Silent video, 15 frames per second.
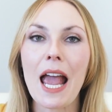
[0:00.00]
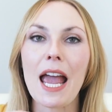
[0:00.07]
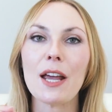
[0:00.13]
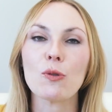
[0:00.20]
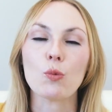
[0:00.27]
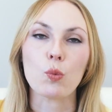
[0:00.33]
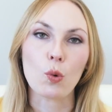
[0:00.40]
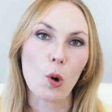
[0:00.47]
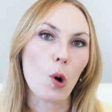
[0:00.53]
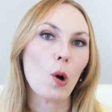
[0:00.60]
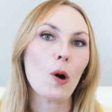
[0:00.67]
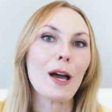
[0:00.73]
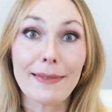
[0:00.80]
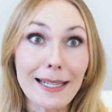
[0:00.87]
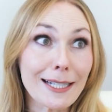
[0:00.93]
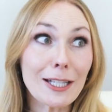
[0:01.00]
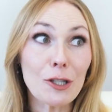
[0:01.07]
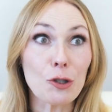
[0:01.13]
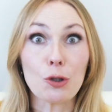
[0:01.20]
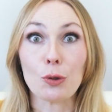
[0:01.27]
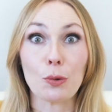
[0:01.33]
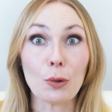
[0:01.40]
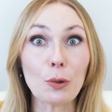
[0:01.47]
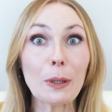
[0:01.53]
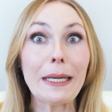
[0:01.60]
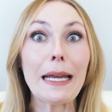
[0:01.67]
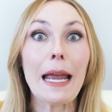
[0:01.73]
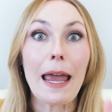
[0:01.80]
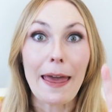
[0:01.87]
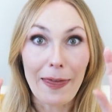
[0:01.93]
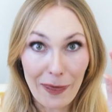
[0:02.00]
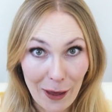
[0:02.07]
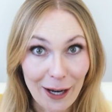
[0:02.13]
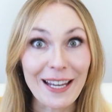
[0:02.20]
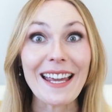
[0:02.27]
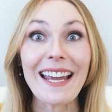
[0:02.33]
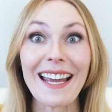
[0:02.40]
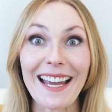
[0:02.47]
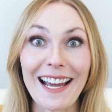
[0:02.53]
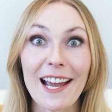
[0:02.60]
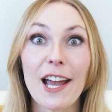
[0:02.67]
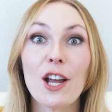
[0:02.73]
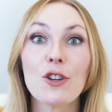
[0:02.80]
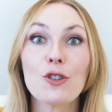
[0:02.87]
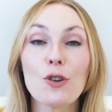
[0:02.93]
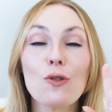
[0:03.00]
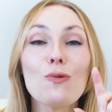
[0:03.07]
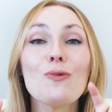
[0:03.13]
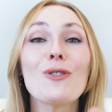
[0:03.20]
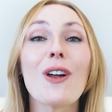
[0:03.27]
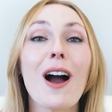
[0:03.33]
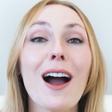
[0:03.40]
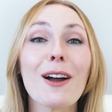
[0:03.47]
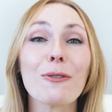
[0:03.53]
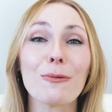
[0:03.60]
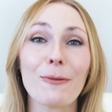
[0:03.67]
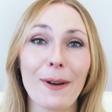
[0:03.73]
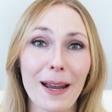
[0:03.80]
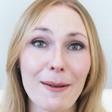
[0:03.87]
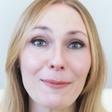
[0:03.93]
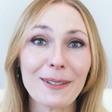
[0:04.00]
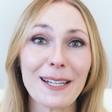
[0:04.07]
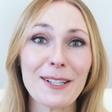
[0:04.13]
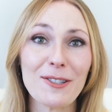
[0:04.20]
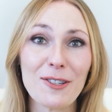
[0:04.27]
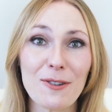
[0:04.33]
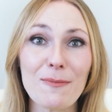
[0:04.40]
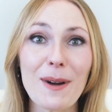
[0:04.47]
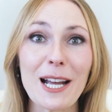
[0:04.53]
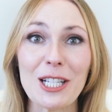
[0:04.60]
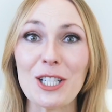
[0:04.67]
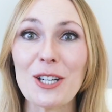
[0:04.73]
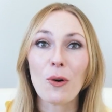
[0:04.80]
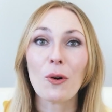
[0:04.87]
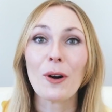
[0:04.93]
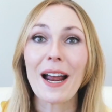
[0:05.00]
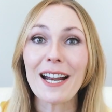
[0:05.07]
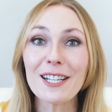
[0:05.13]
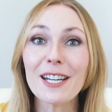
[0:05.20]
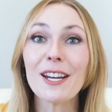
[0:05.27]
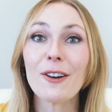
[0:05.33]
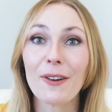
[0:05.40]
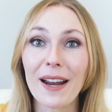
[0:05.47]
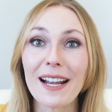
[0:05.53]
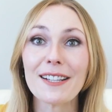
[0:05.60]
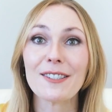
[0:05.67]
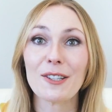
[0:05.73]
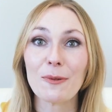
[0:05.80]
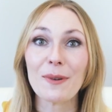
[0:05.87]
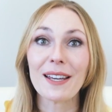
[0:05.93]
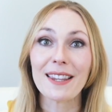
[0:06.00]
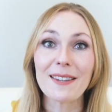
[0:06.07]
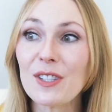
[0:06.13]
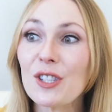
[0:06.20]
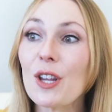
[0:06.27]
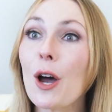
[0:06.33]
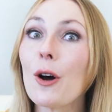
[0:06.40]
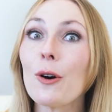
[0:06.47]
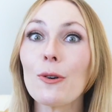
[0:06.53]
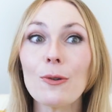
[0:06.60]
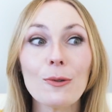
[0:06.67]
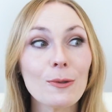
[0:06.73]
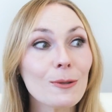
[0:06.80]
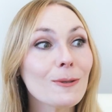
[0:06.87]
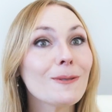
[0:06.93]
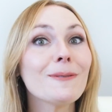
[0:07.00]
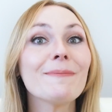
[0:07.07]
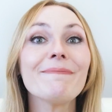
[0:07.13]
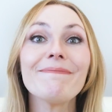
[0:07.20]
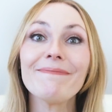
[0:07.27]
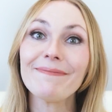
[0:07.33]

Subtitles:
and role. This is truly the key to not rambling too much or ending your answer with, so